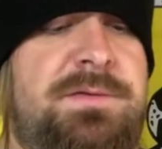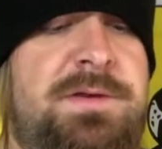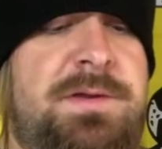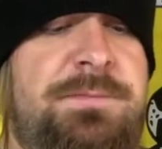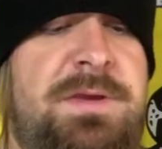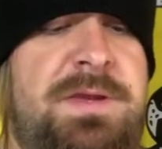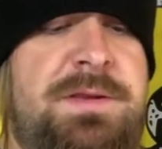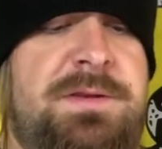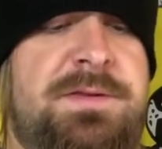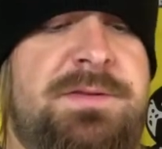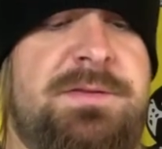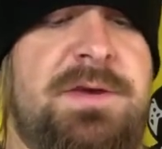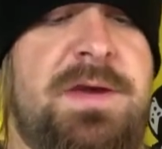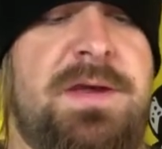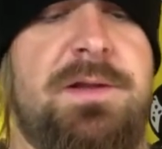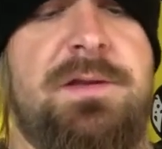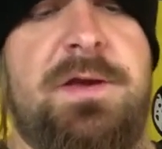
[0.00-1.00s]
And I mean, it's
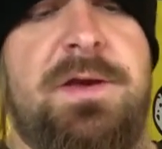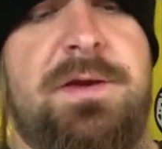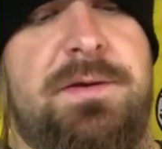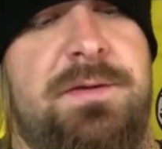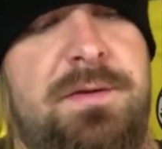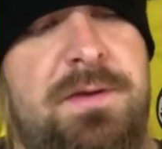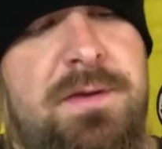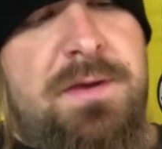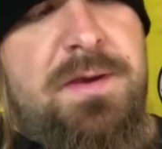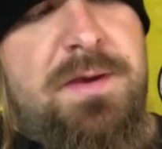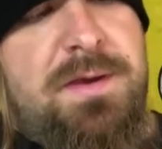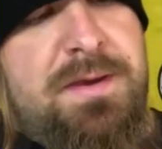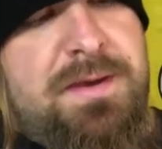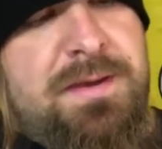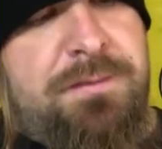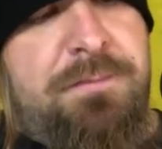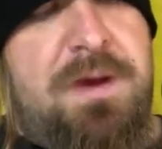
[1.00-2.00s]
kind of like,
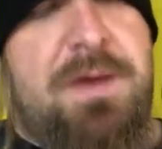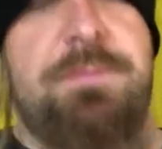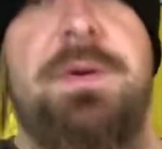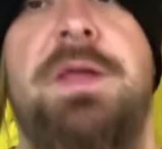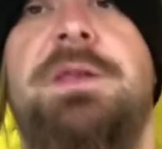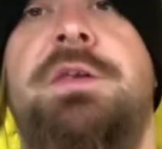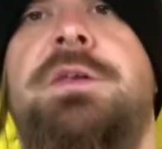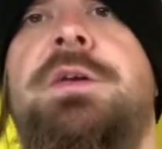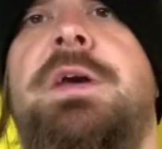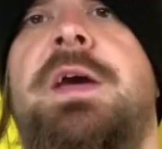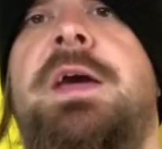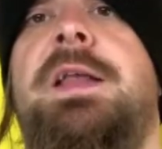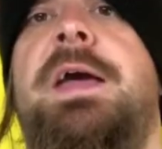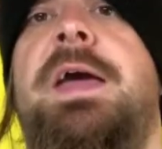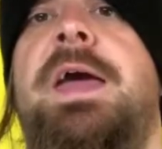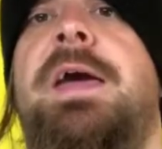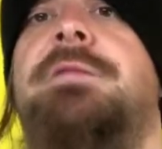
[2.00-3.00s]
in my opinion, you
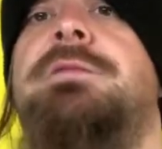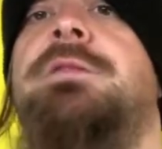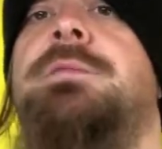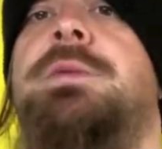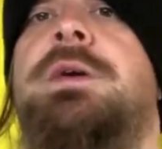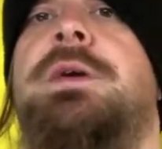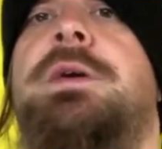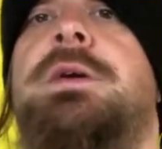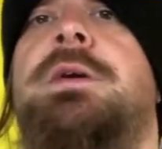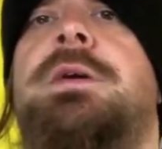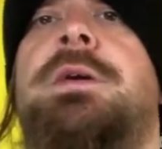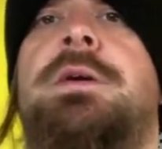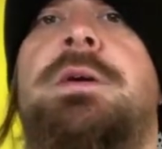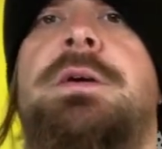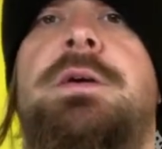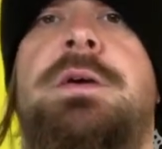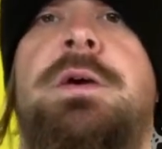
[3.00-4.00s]
kind of have to be.
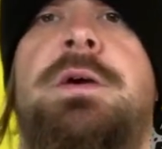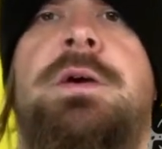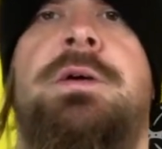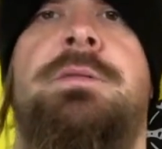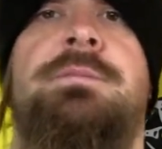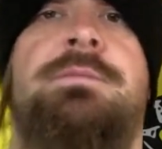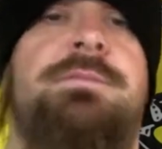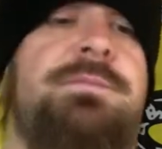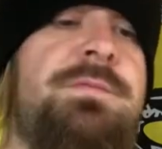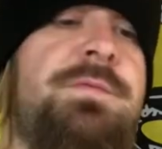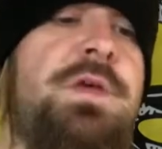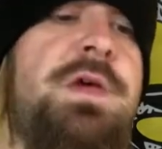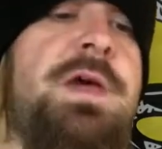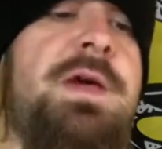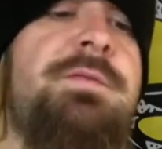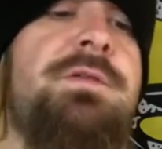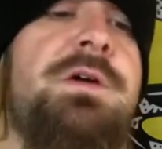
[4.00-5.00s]
If
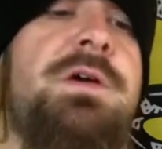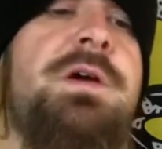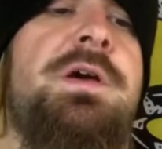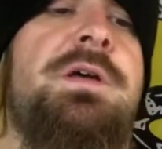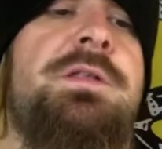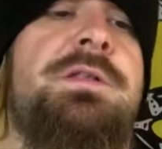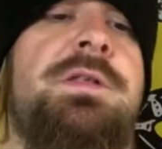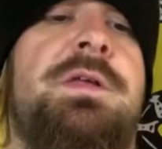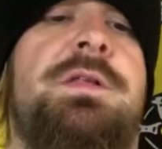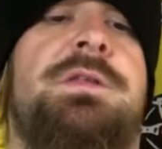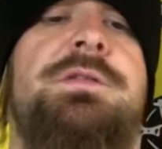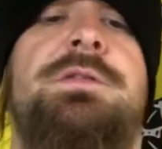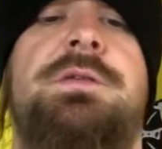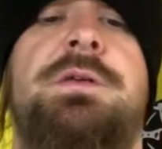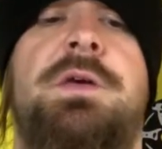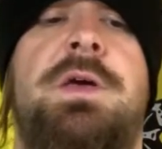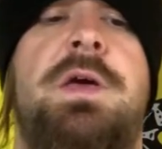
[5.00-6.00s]
you have a gun
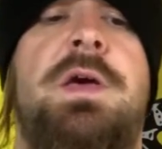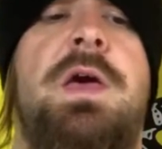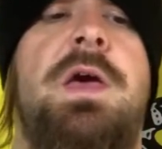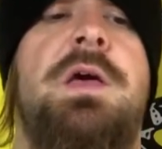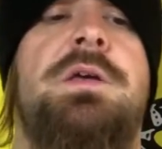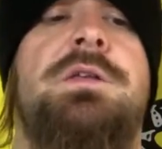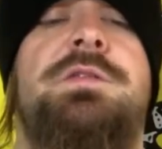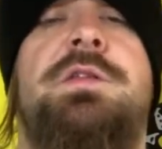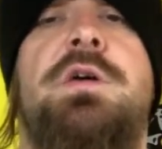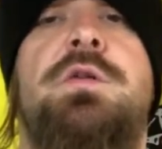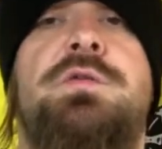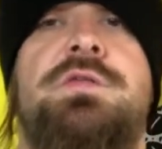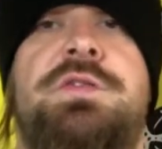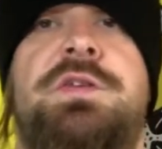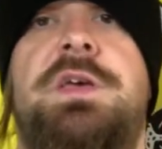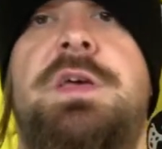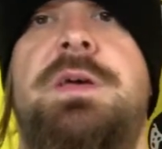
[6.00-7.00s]
that's so
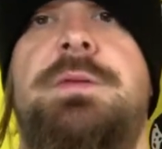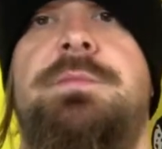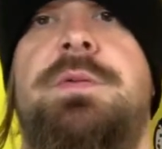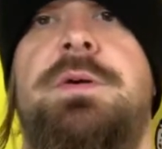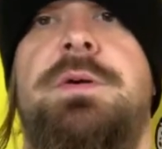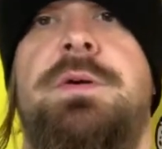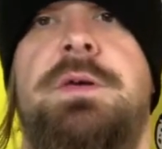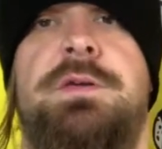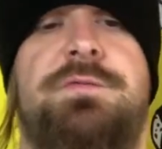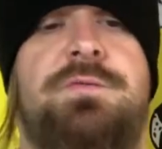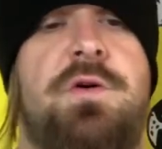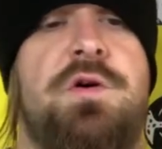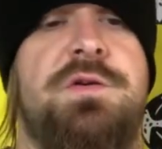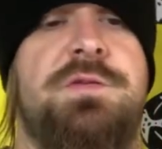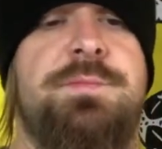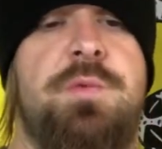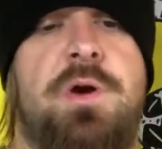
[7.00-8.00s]
cheap as
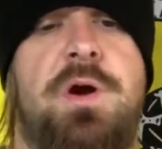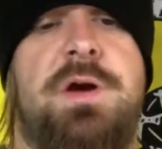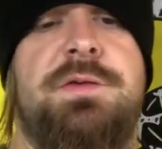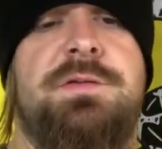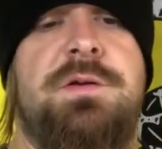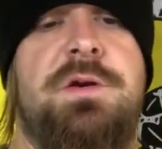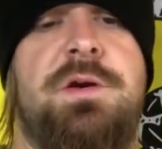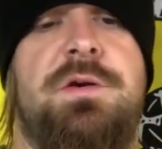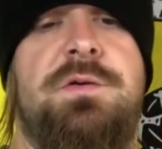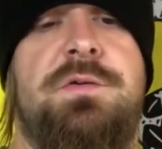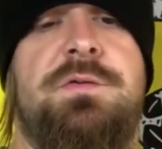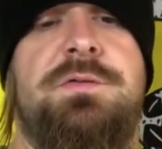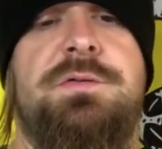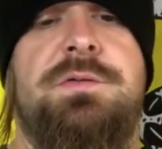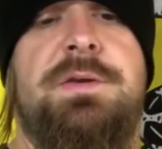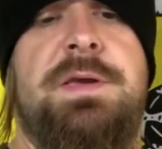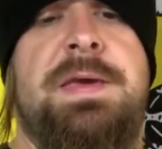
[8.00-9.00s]
far as price
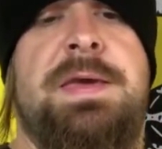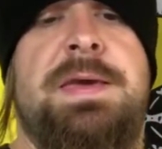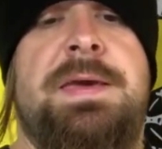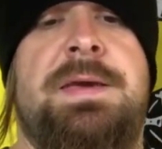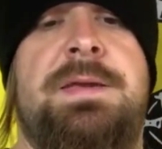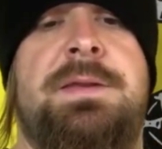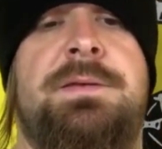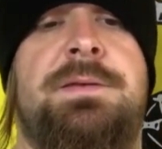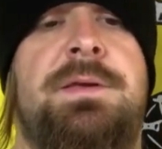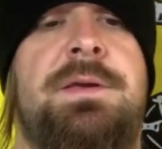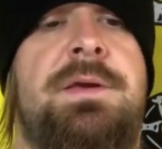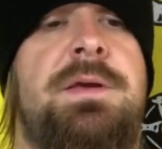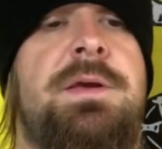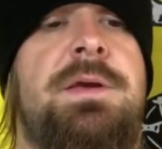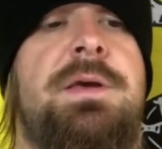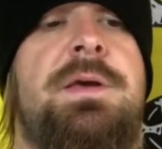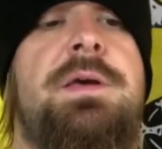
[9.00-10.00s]
goes, and
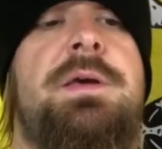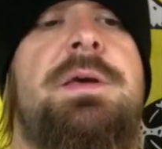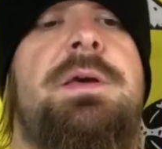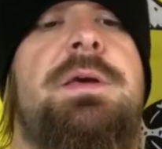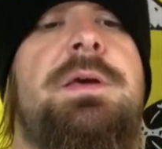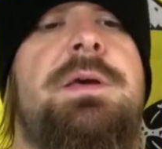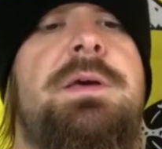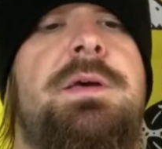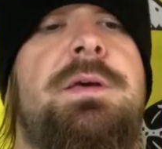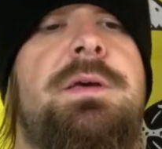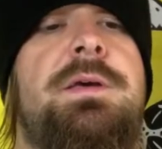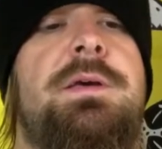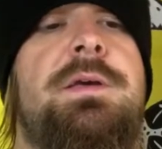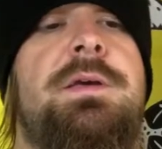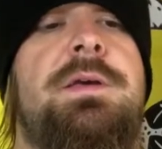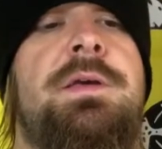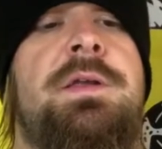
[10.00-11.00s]

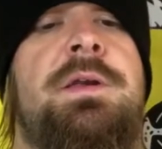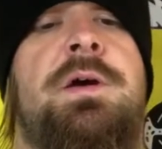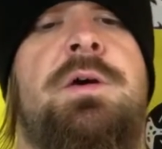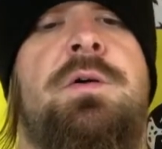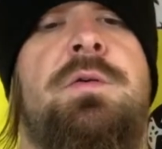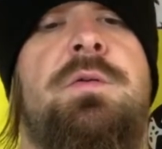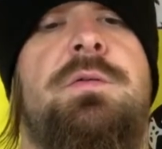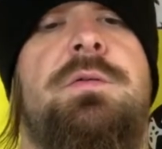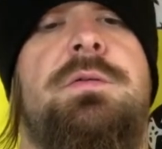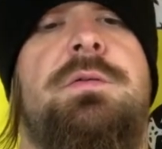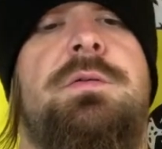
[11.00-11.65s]
you know,